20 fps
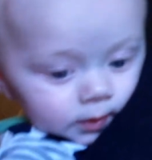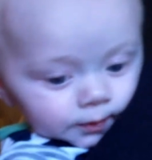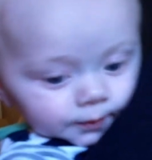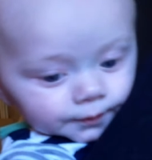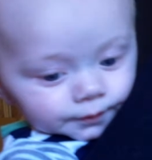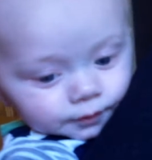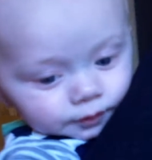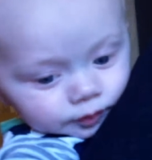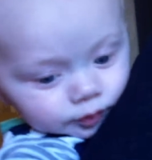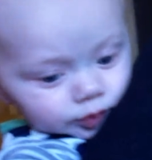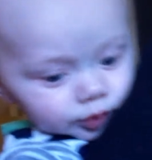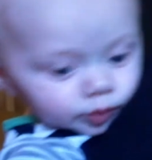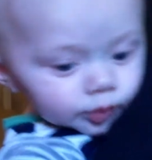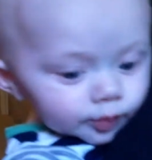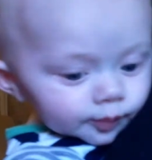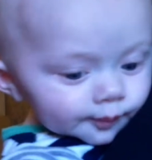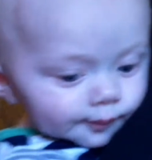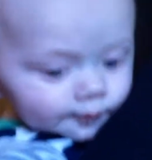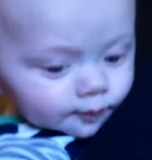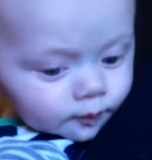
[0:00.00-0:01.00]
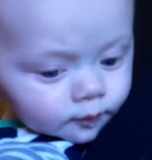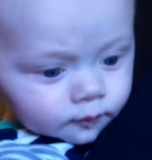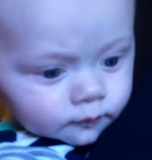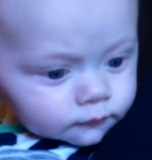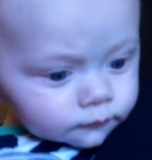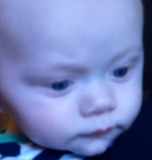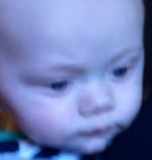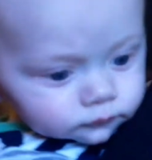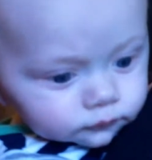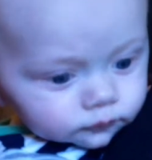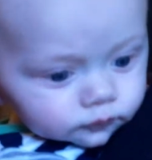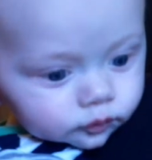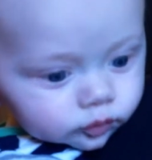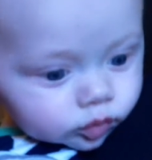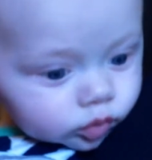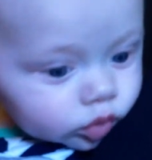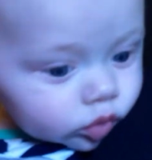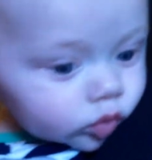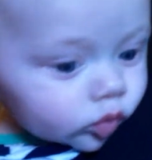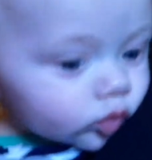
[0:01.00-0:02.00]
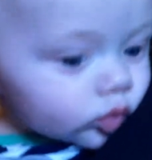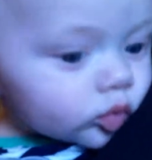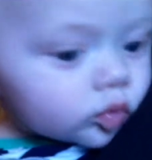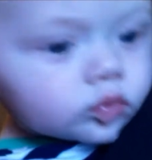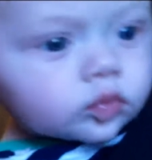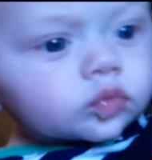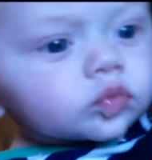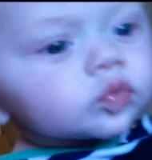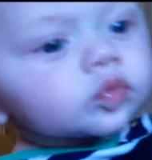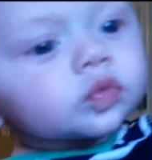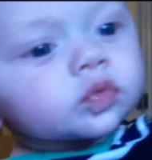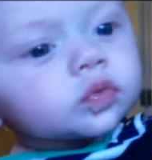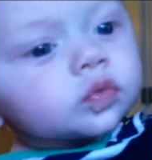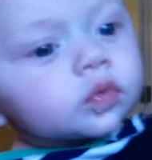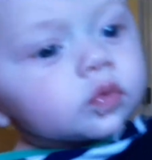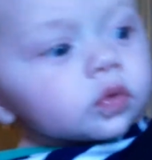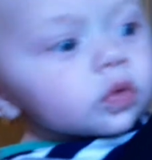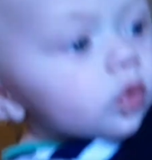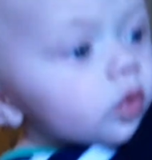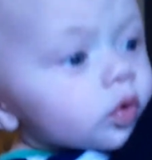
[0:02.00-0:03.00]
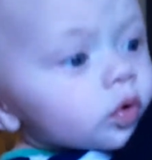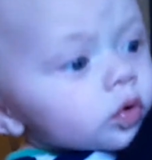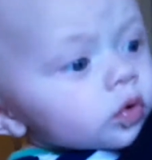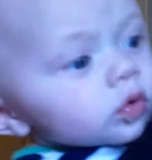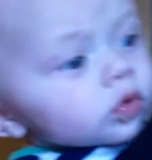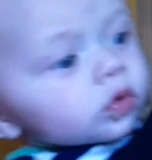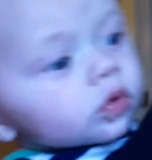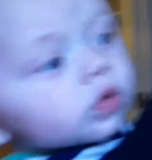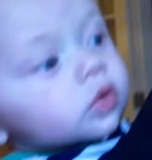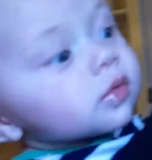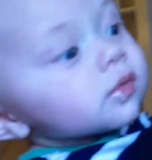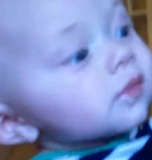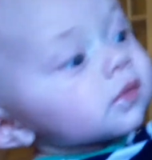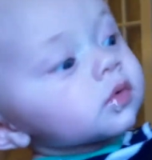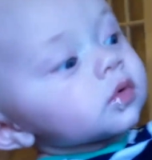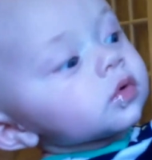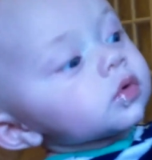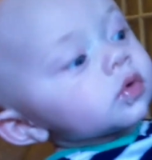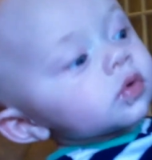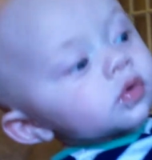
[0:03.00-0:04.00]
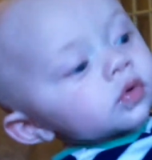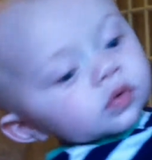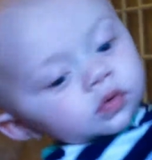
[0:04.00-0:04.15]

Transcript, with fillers: Hey, dear. I think this might be kind of sleepy. Be looking cute.